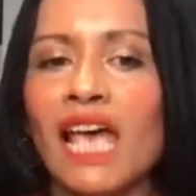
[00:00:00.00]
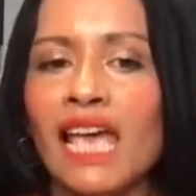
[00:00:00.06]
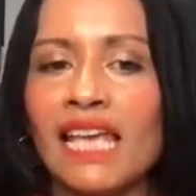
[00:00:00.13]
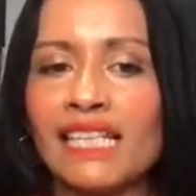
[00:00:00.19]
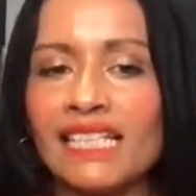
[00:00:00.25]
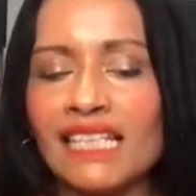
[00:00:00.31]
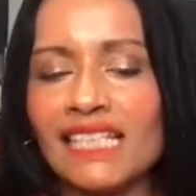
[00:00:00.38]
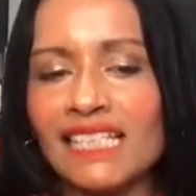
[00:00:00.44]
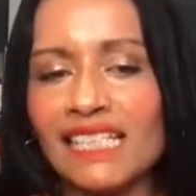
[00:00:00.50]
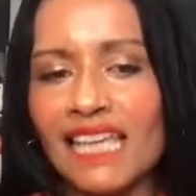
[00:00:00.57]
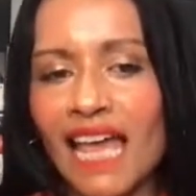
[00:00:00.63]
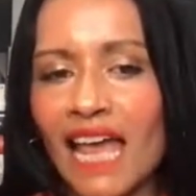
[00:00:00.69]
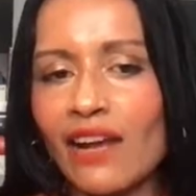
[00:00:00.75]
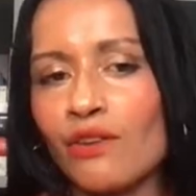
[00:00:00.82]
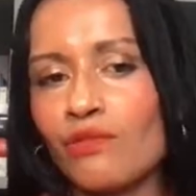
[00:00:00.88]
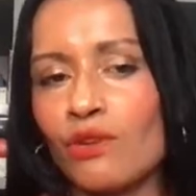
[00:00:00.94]
is
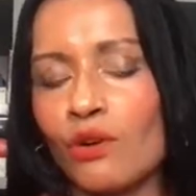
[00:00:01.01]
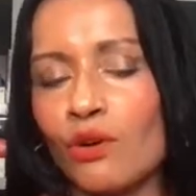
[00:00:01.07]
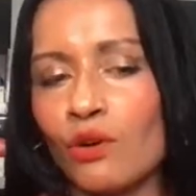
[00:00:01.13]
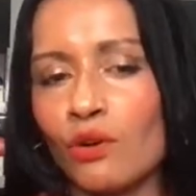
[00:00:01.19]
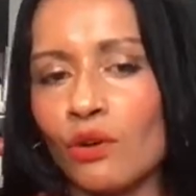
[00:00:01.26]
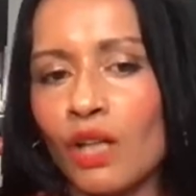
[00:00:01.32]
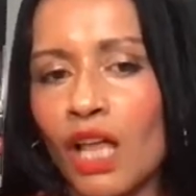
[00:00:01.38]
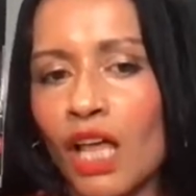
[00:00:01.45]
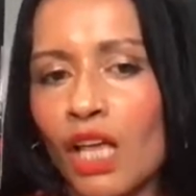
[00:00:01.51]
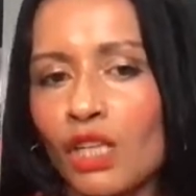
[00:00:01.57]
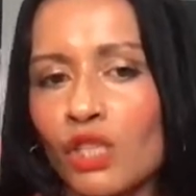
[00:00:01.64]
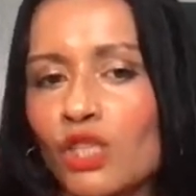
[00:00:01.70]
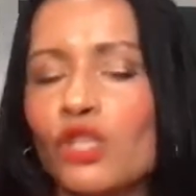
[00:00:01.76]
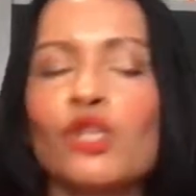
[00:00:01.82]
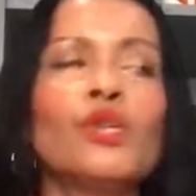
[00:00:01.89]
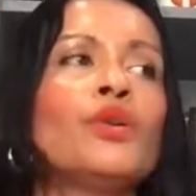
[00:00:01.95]
integral
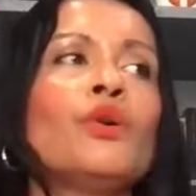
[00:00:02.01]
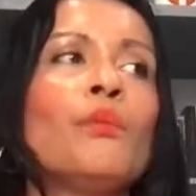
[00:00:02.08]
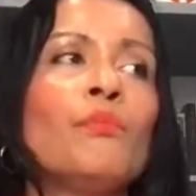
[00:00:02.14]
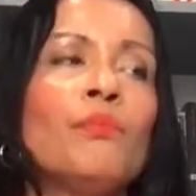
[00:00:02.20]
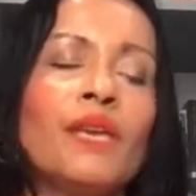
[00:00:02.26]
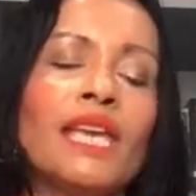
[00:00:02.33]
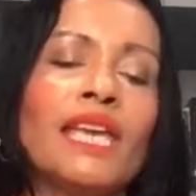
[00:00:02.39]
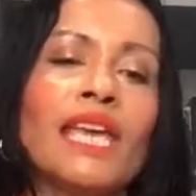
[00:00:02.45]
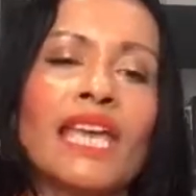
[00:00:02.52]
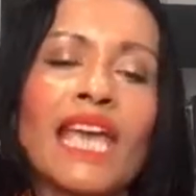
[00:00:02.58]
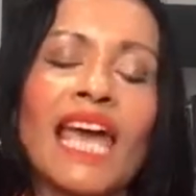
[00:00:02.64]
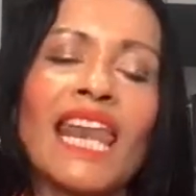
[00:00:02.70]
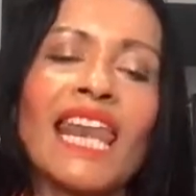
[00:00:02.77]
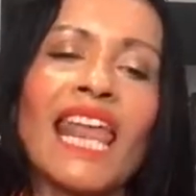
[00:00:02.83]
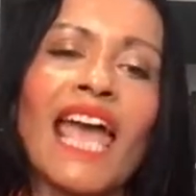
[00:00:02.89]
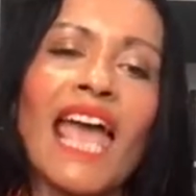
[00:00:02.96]
to being
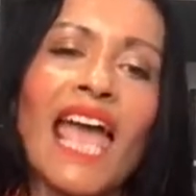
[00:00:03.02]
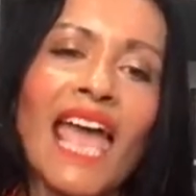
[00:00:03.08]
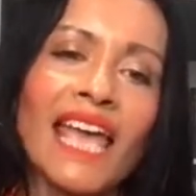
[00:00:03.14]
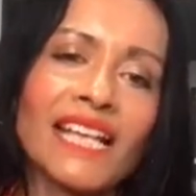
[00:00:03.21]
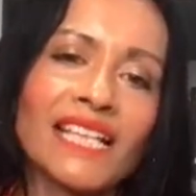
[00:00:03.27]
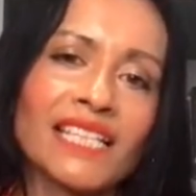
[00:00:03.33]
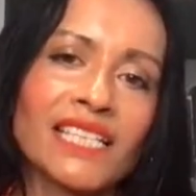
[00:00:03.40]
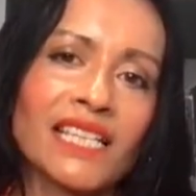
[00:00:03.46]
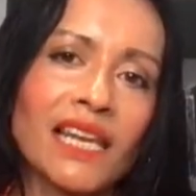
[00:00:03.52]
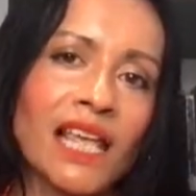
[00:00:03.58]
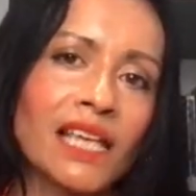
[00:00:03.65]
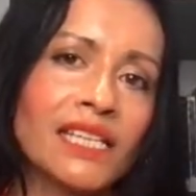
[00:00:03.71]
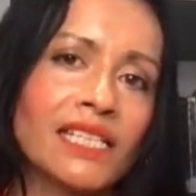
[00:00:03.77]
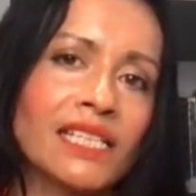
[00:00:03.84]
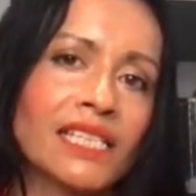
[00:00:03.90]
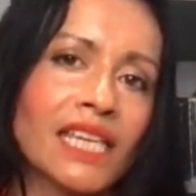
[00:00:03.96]
an
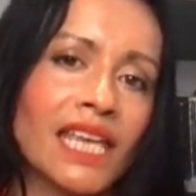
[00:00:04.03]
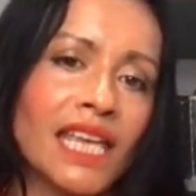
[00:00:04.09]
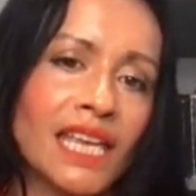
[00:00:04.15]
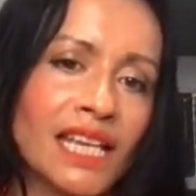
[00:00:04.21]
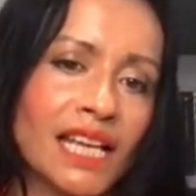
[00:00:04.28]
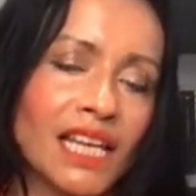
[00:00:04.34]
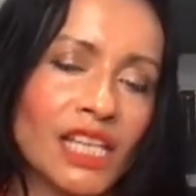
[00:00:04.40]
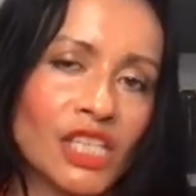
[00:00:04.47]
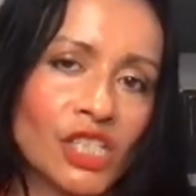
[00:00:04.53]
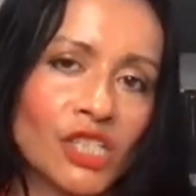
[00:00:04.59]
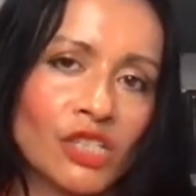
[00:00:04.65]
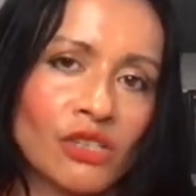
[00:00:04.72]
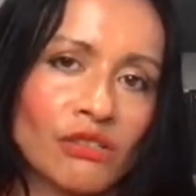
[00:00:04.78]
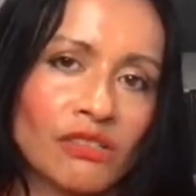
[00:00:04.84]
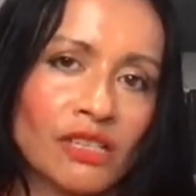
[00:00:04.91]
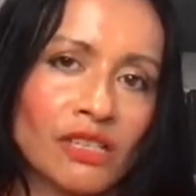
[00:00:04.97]
excellent English
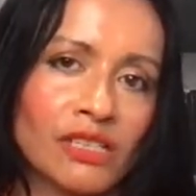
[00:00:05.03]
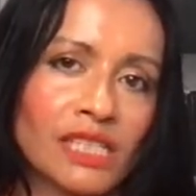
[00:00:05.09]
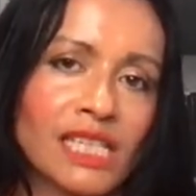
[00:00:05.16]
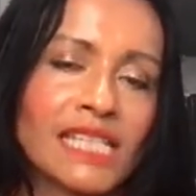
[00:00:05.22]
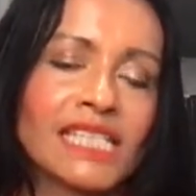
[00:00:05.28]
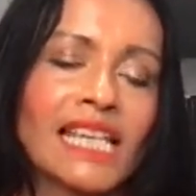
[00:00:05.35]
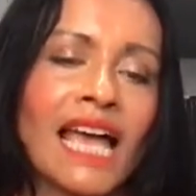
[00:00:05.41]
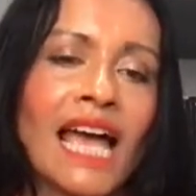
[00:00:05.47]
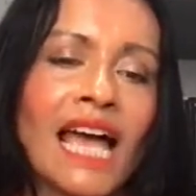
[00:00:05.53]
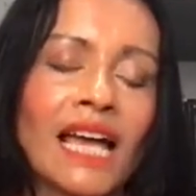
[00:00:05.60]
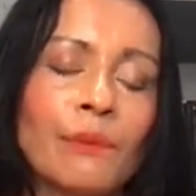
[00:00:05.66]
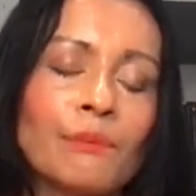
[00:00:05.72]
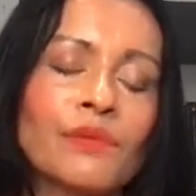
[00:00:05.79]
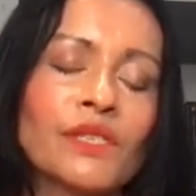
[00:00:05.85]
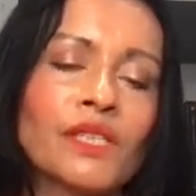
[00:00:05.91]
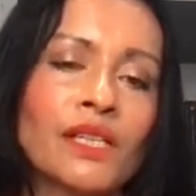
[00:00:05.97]
student, is
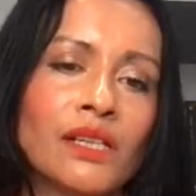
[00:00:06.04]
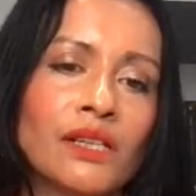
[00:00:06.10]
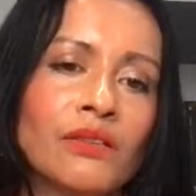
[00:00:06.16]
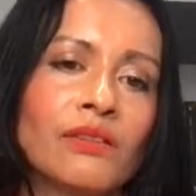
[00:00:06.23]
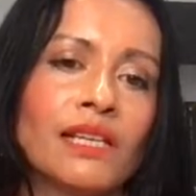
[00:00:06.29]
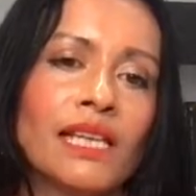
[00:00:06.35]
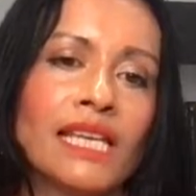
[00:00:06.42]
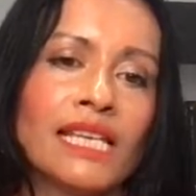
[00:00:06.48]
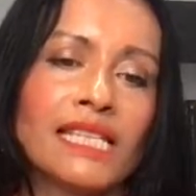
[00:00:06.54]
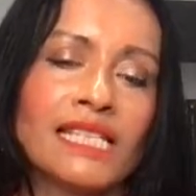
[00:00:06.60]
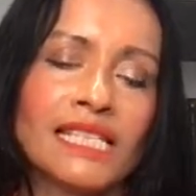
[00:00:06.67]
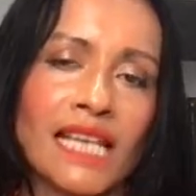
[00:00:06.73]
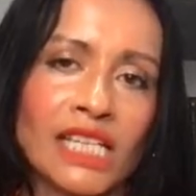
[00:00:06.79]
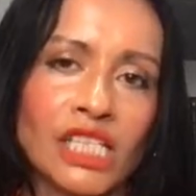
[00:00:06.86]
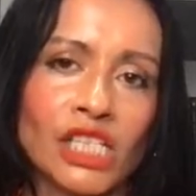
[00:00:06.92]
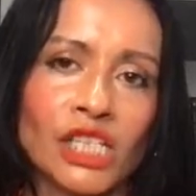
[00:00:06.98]
absolutely
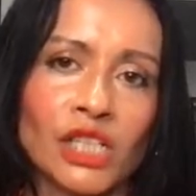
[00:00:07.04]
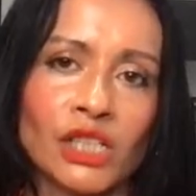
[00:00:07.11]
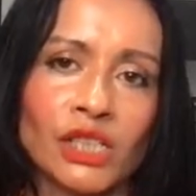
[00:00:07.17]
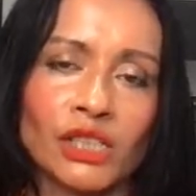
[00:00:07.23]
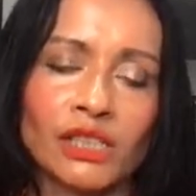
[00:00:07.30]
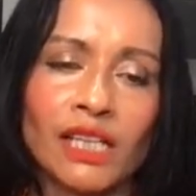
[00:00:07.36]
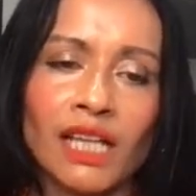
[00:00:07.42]
essential.